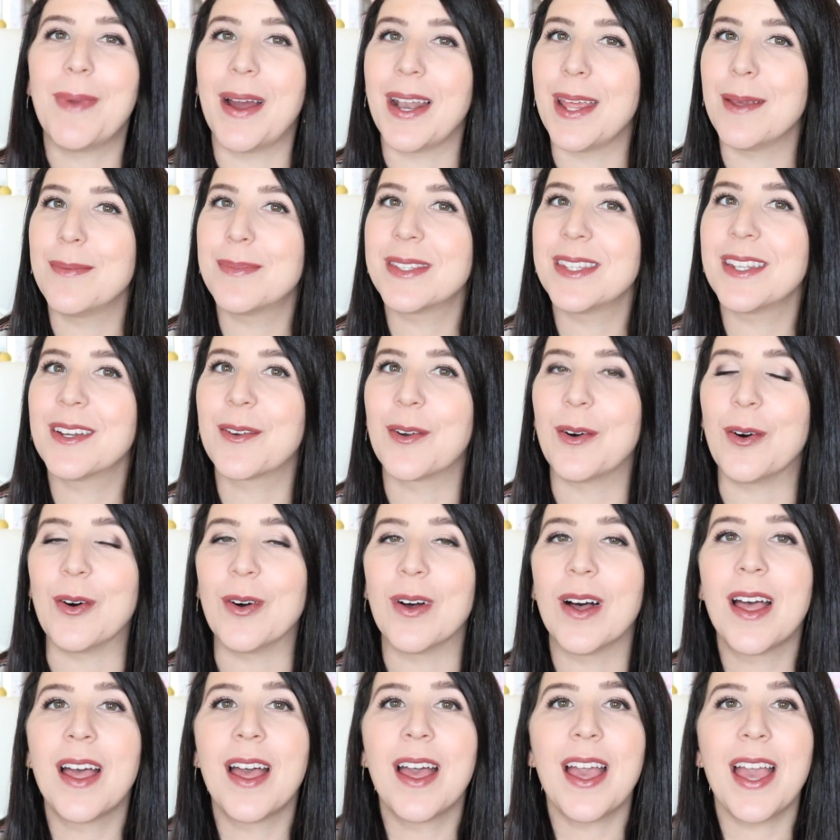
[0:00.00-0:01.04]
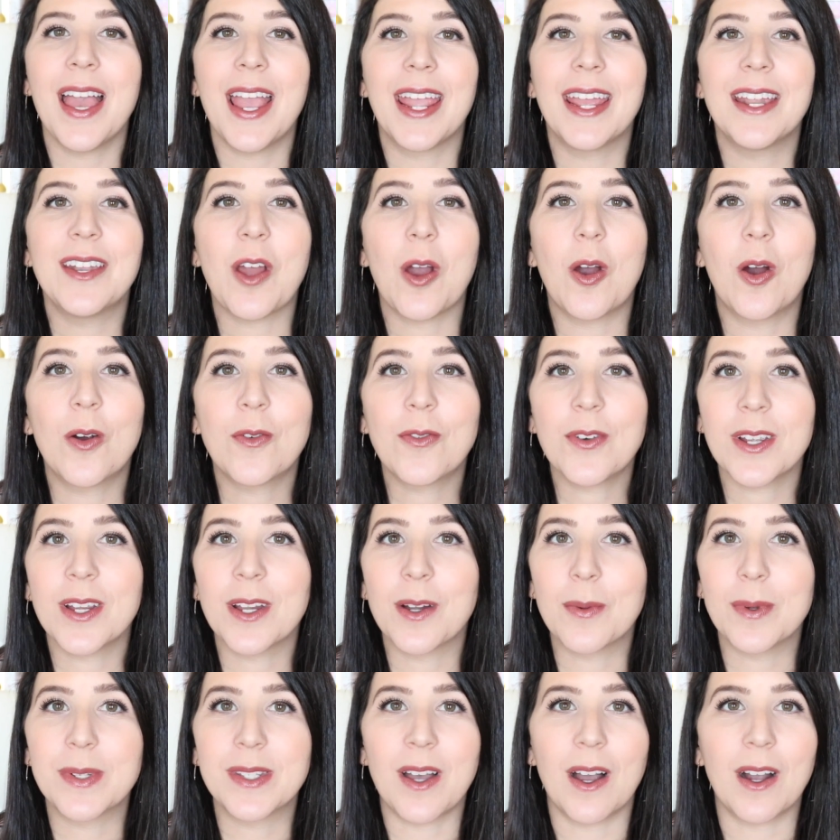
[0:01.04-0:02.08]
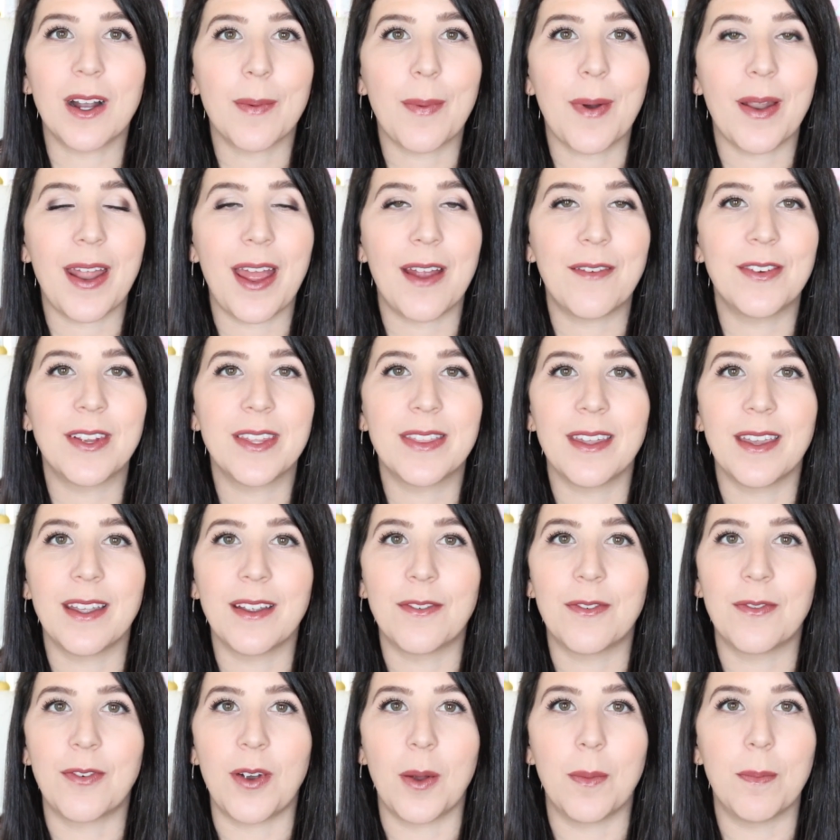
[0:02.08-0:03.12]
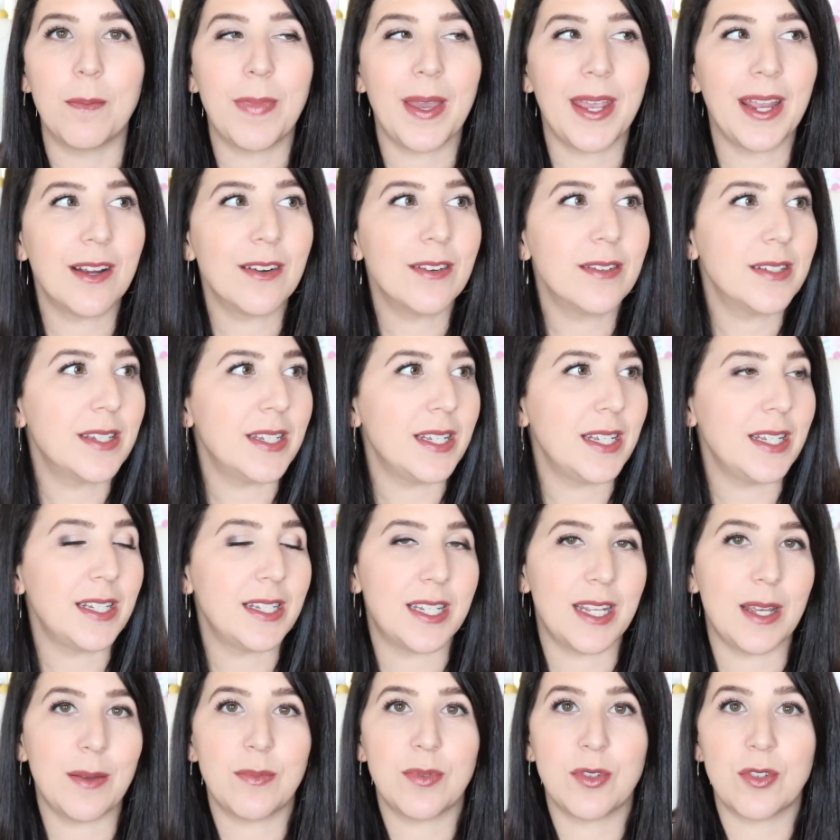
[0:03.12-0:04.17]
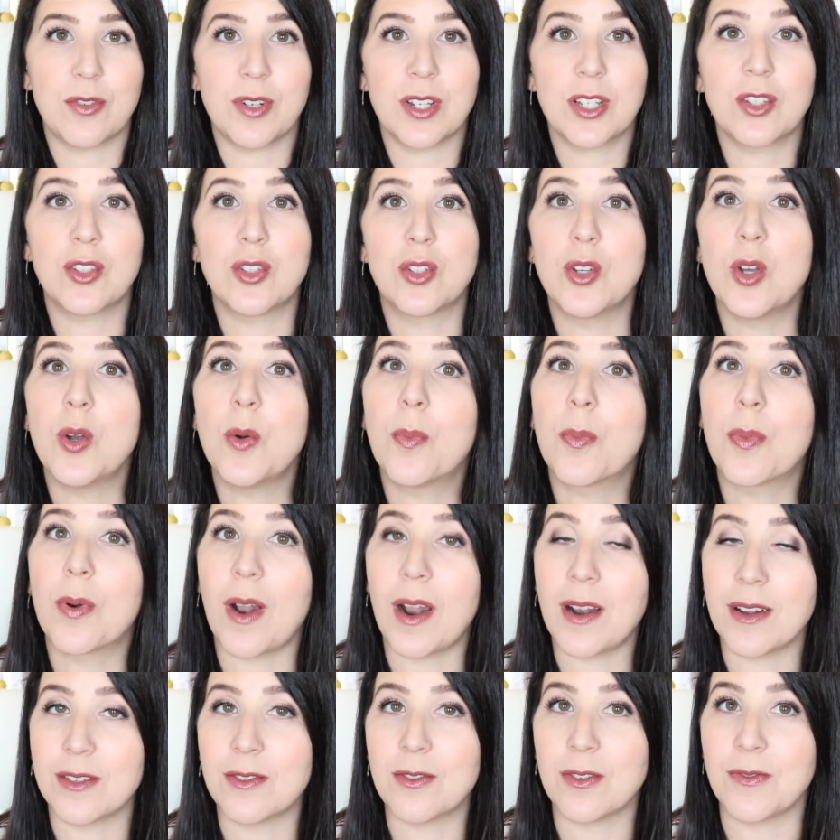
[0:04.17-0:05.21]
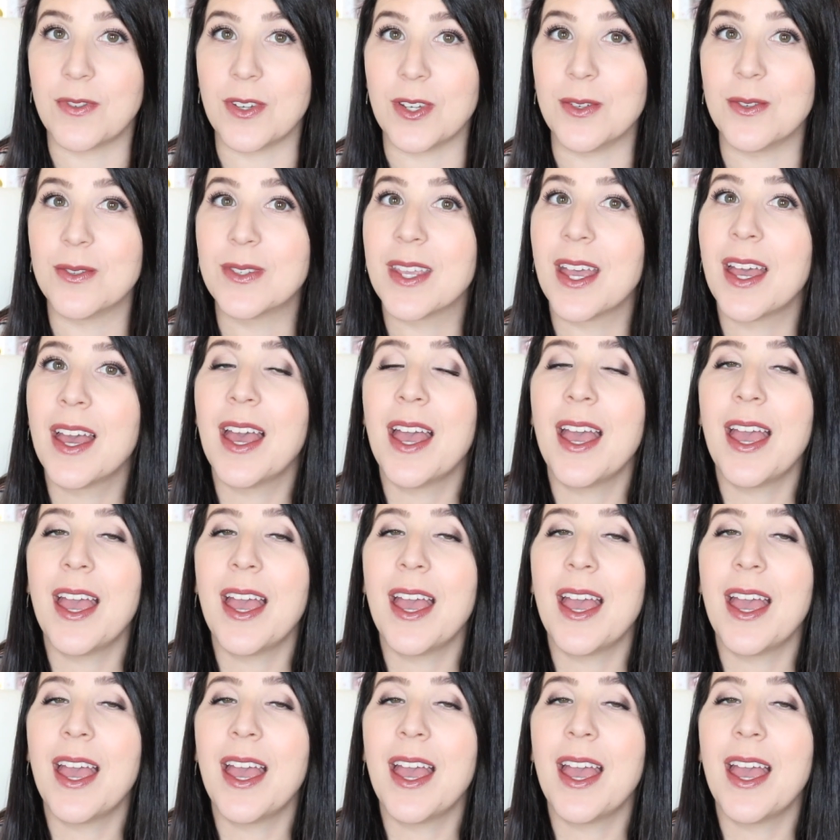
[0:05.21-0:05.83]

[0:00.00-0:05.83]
My name's Nicole and over here we talk about everything from parenting, tips, tricks to product reviews.